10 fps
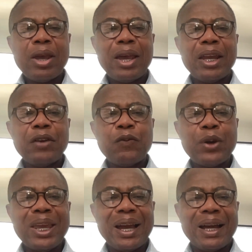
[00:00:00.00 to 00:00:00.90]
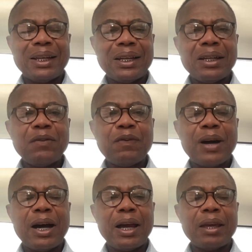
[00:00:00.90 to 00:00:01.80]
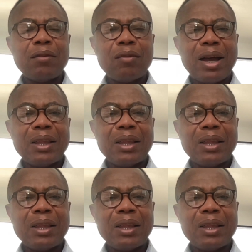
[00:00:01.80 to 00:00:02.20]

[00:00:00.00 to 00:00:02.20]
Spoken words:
And if we identify